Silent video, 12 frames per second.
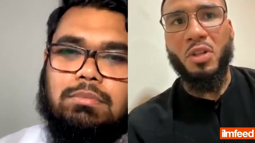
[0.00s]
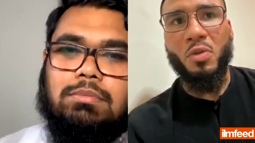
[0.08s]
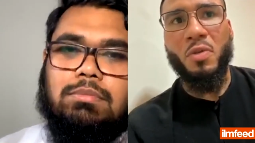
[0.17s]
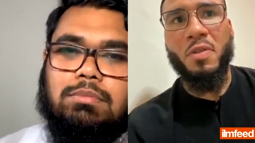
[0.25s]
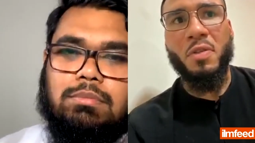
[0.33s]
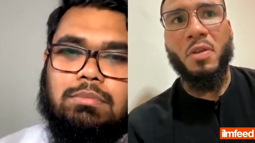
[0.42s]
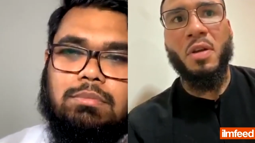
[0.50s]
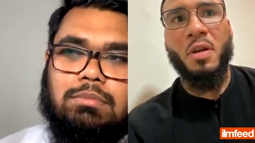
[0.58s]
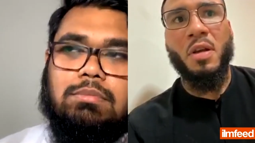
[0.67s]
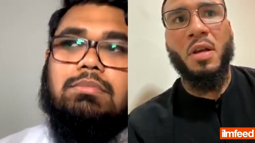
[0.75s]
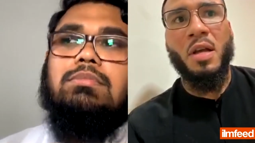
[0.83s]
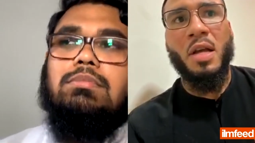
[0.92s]
Speaker 1: the youth
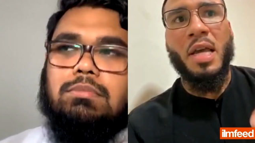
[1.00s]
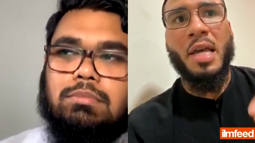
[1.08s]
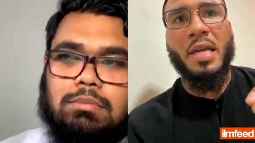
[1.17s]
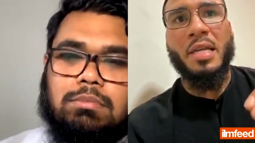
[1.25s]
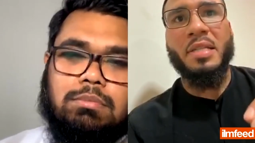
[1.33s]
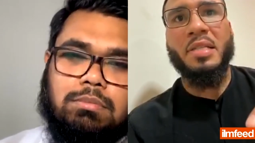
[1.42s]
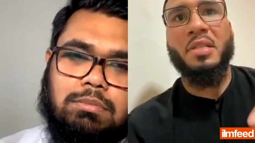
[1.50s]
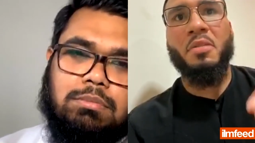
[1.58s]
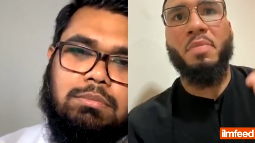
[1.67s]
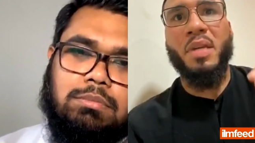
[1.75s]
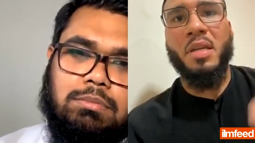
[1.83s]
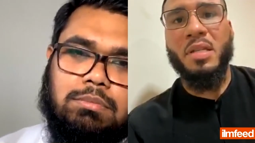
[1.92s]
is
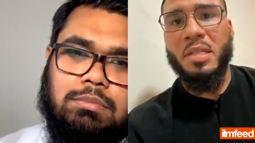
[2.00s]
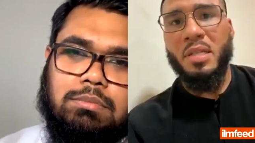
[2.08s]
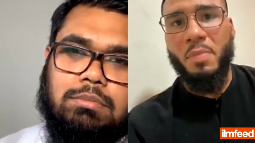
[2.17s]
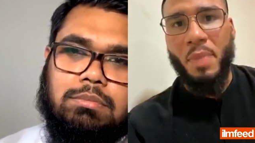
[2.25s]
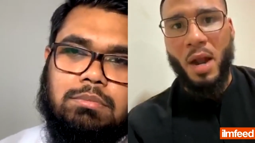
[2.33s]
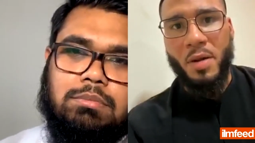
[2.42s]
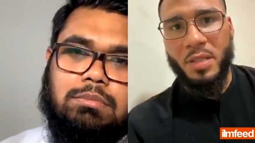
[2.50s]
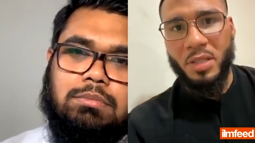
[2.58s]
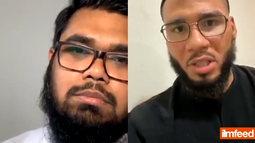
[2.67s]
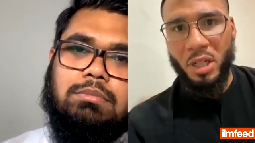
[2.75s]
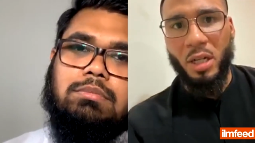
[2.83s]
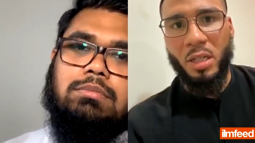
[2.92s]
to be good to your parents,
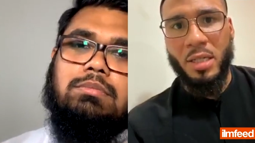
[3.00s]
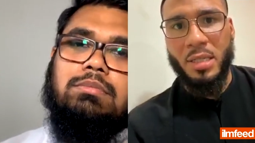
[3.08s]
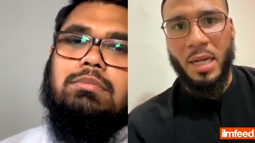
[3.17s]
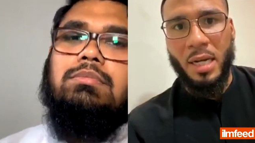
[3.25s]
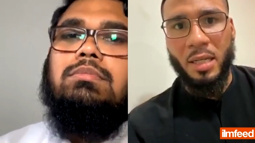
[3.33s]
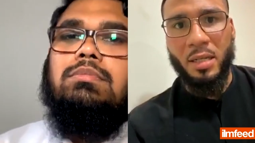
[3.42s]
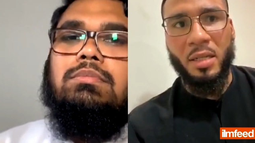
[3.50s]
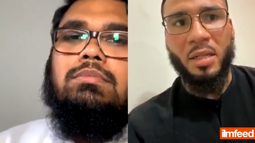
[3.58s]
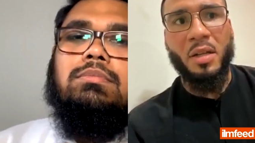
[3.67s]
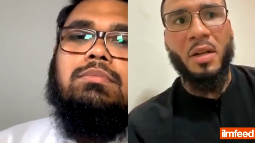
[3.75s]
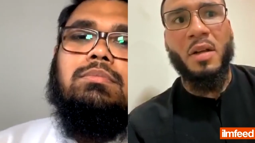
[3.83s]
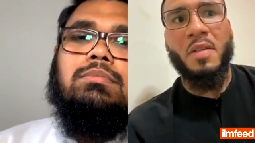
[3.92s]
inshallah ta'ala.
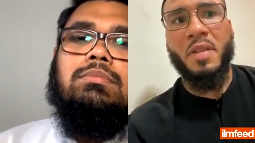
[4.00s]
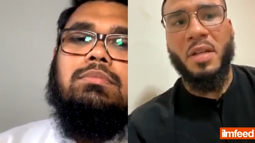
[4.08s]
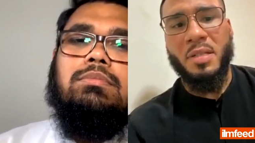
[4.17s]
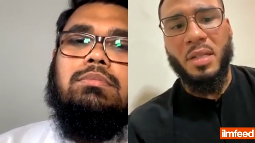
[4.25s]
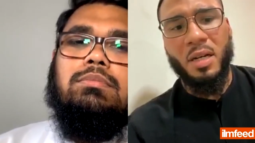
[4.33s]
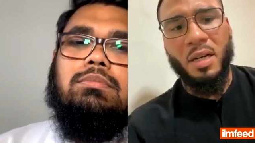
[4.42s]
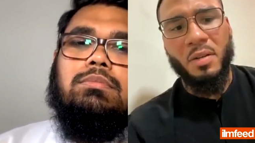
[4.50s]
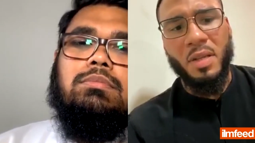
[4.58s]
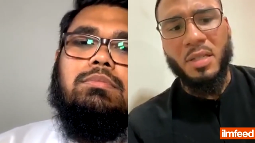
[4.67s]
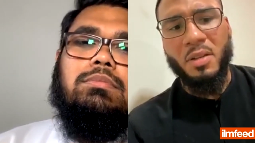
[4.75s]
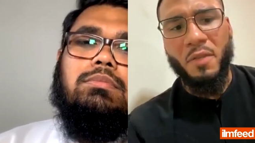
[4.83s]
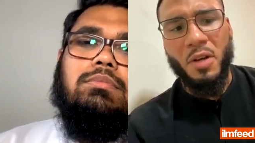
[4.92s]
There's a
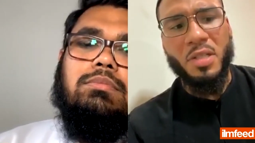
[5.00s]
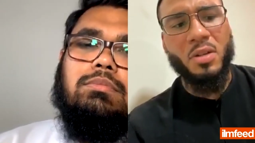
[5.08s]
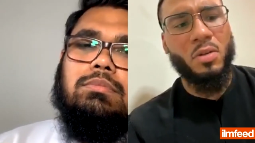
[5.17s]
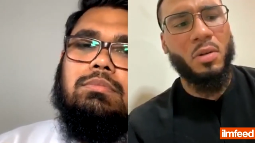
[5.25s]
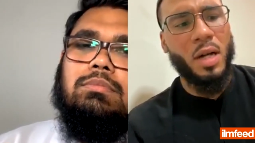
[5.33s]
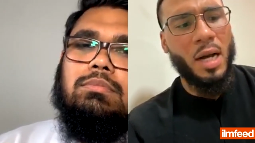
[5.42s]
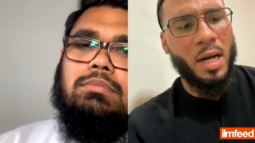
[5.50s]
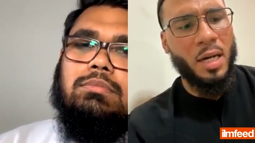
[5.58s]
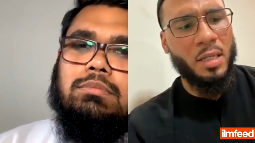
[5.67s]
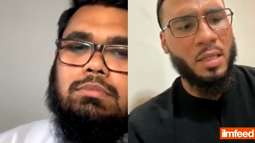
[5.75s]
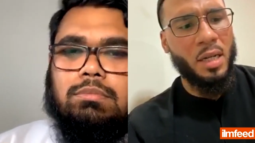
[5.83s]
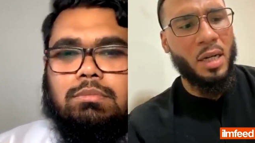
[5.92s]
verse in the
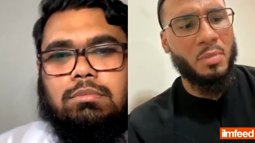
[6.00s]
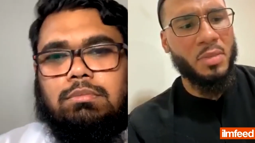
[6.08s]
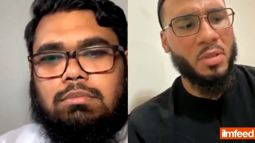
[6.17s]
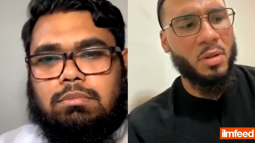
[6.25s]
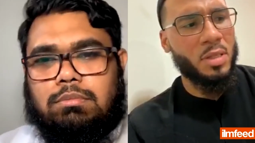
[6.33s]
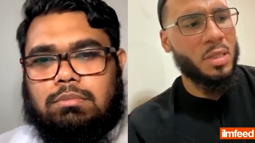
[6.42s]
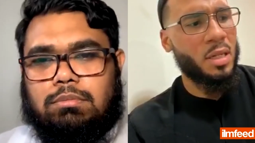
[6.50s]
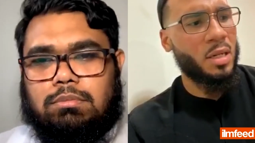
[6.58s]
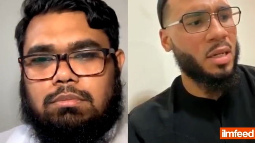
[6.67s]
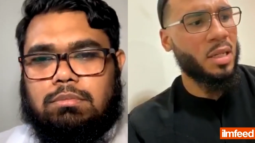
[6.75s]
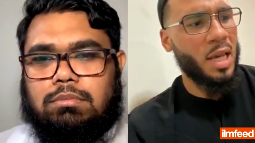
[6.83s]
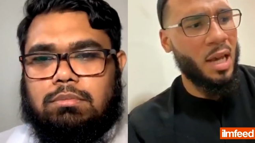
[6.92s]
Quran, Surah
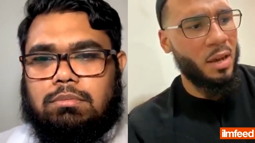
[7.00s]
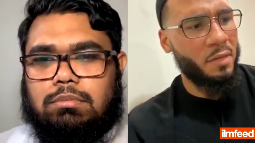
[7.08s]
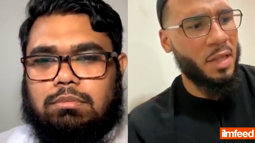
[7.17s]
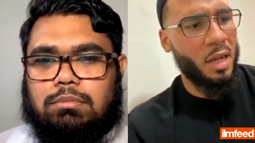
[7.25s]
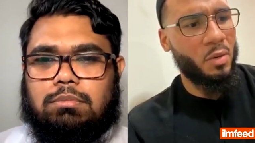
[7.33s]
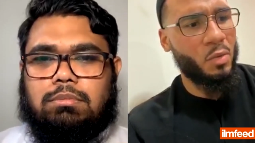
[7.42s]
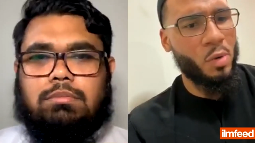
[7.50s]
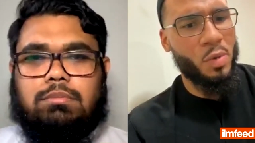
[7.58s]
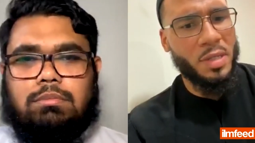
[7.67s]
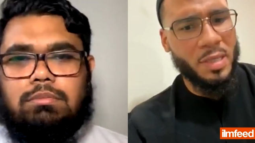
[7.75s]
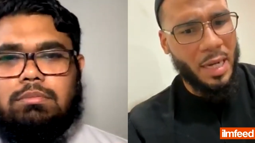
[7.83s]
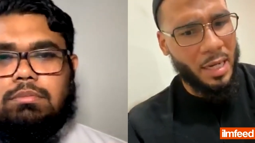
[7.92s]
Kahf, that we
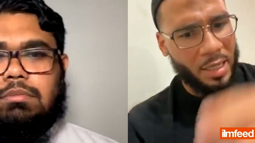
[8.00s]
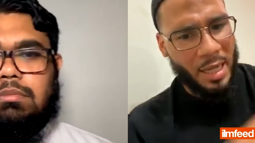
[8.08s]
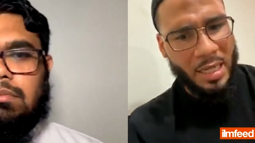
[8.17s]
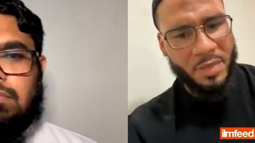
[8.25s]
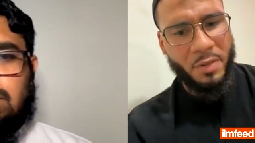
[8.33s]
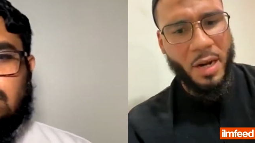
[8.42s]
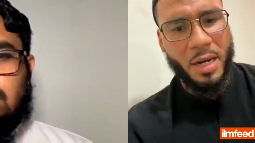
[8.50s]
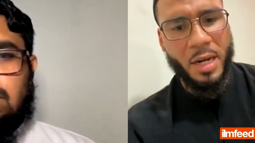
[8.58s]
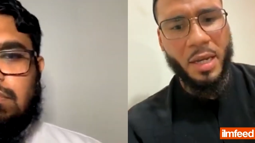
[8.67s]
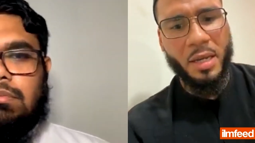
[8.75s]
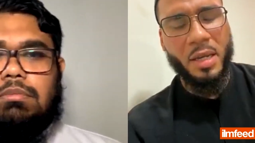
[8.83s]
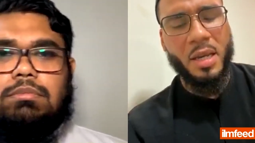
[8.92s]
recited last
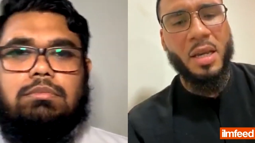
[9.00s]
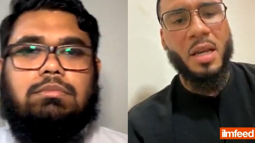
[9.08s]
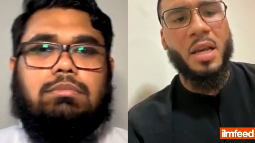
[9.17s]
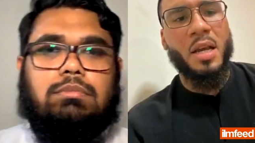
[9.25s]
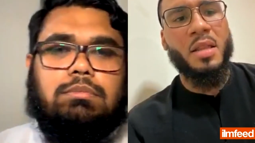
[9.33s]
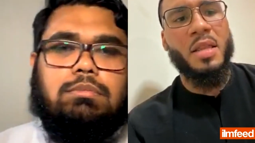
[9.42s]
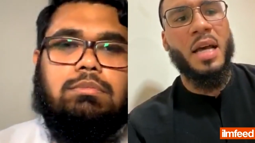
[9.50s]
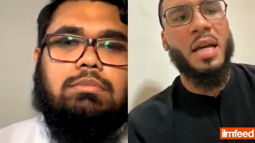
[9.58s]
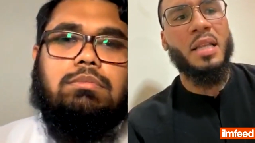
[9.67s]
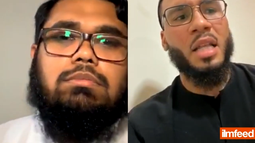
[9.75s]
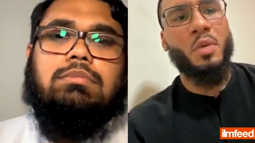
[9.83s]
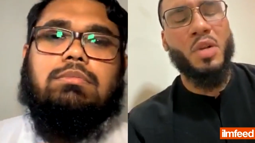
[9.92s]
Friday,
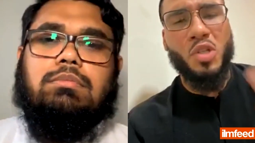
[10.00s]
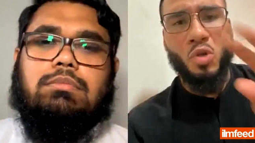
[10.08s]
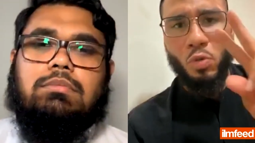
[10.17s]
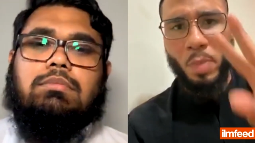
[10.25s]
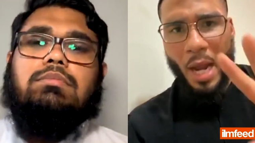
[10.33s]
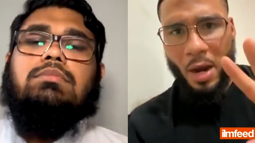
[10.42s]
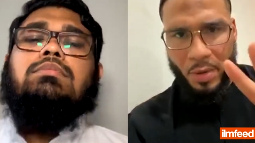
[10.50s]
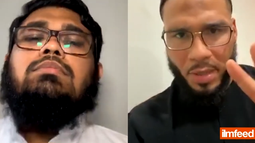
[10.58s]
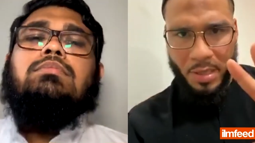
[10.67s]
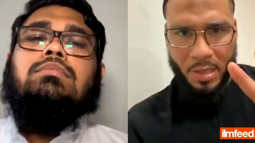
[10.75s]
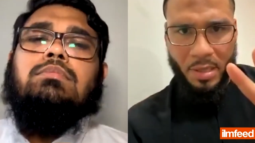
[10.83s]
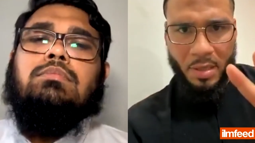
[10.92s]
that there were two
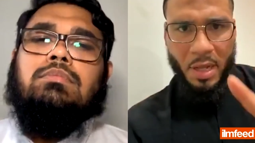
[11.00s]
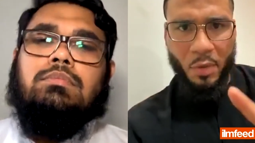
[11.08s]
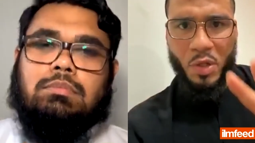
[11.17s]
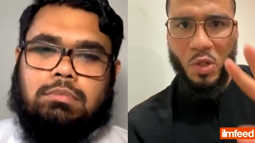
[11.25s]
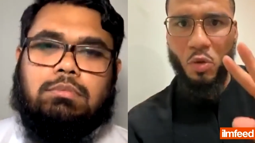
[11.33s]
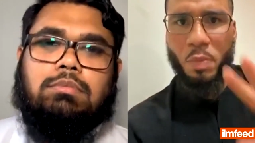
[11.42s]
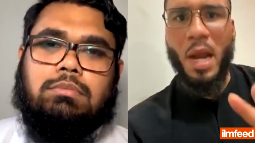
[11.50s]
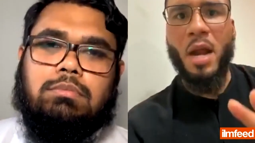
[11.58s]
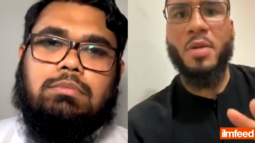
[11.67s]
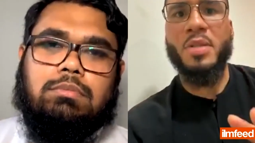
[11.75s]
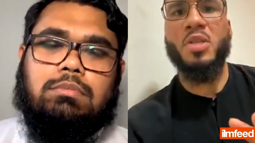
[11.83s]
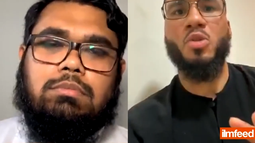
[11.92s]
parents. There were two
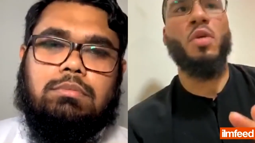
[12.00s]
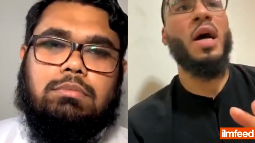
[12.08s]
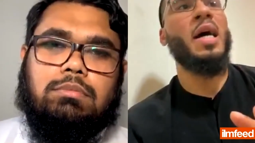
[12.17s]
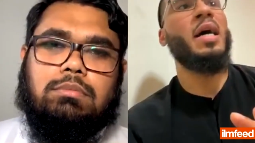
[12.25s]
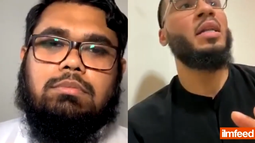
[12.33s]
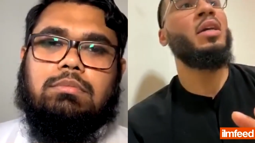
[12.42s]
parents who